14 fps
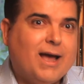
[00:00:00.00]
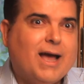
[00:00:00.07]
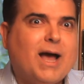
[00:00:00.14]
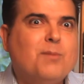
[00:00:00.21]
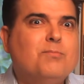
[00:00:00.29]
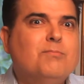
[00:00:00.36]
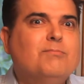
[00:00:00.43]

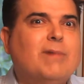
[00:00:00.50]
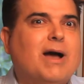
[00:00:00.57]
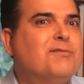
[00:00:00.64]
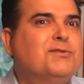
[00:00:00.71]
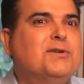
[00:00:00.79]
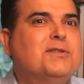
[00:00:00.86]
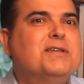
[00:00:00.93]
Um,
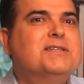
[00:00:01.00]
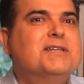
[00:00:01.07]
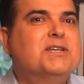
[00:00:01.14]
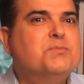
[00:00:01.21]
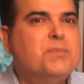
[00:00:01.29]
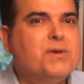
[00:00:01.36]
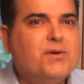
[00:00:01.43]
after this
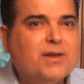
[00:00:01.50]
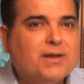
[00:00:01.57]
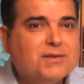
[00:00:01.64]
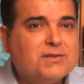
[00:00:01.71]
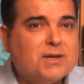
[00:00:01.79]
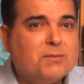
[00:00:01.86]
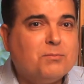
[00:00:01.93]

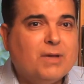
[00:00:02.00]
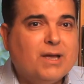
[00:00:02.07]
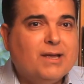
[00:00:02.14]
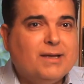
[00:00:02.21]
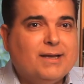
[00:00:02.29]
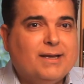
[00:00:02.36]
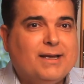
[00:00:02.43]
experience, I'm
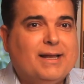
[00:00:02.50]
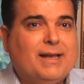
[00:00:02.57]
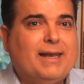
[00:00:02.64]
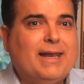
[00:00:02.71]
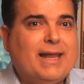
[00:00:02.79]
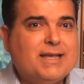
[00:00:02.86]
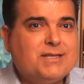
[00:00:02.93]

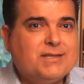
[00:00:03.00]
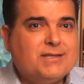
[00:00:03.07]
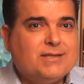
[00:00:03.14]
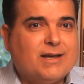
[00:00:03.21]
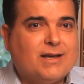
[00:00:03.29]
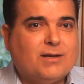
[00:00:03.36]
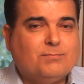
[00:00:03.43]

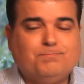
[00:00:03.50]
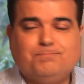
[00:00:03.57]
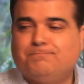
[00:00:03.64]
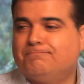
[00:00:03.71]
less um,